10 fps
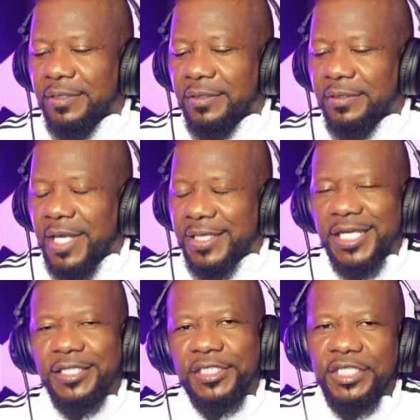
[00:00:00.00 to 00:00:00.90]
I think
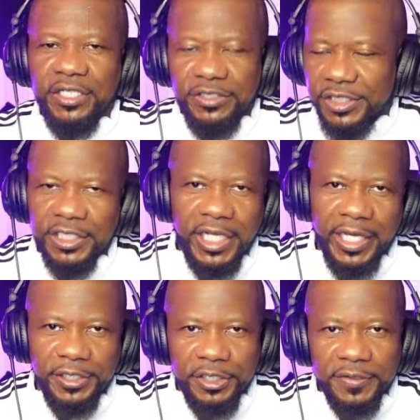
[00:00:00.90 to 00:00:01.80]
D.L. just done had
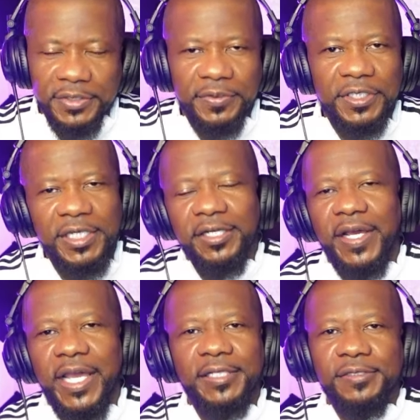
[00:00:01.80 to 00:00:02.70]
enough. So D.L.
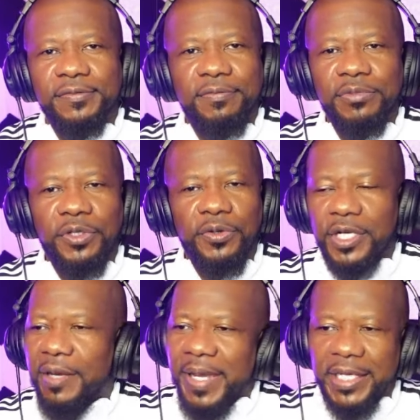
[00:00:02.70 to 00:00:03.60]
had to, you know, come
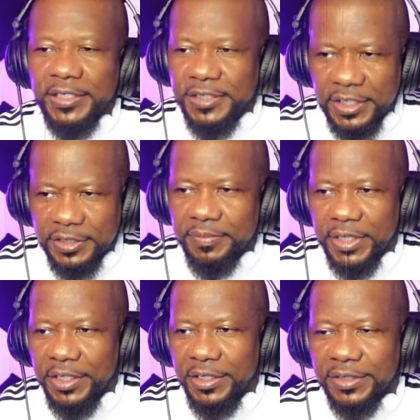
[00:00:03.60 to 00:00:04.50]
back and say some
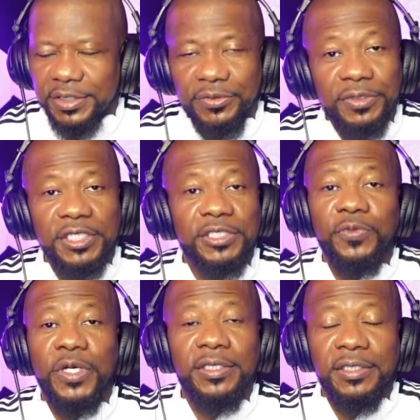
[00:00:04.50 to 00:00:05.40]
things. So this is
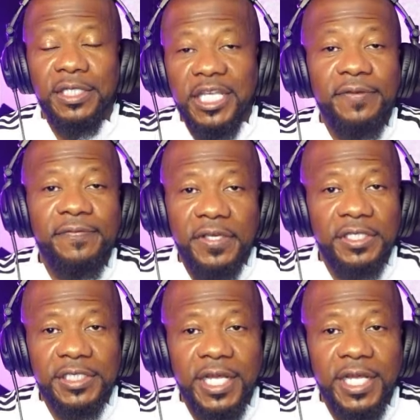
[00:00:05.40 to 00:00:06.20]
what he finished out